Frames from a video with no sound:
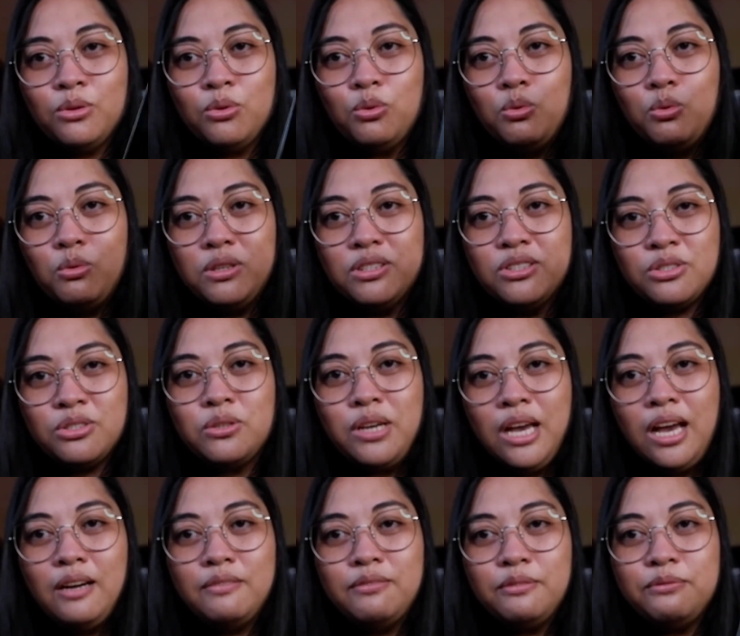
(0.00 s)
who wants to
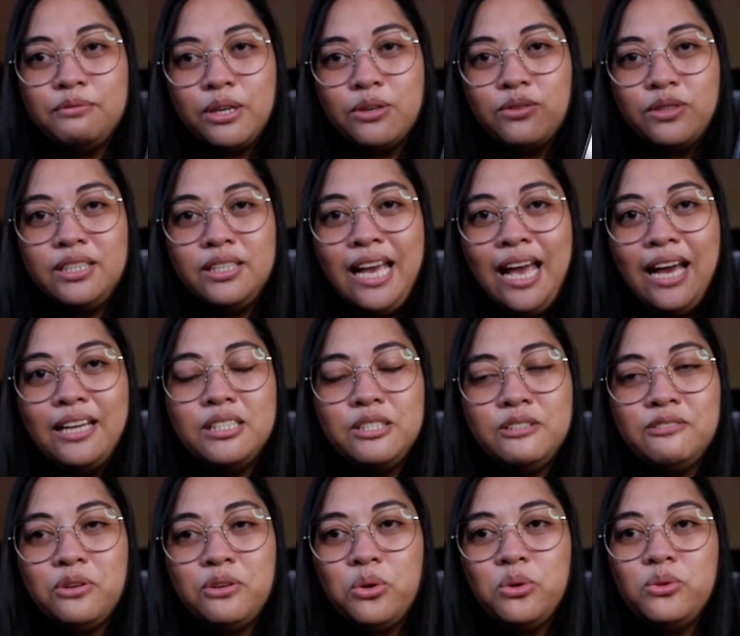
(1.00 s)
have a very handy
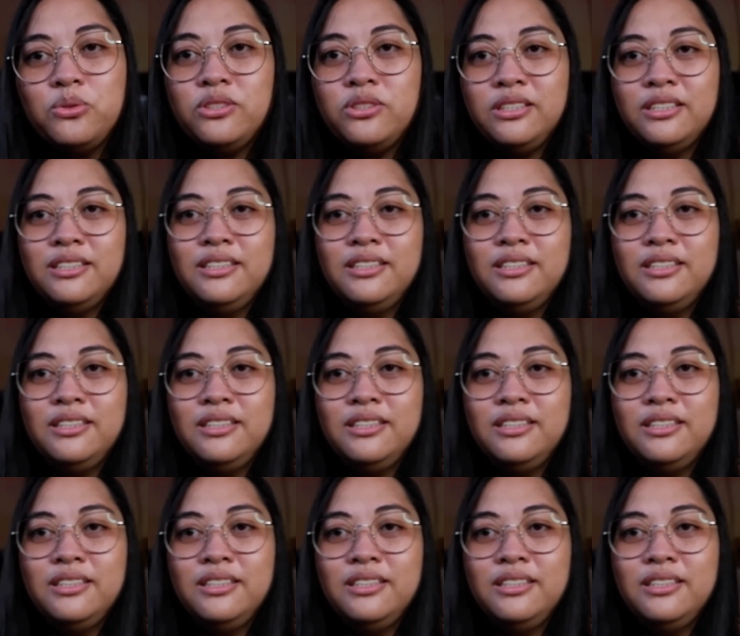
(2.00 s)
phone.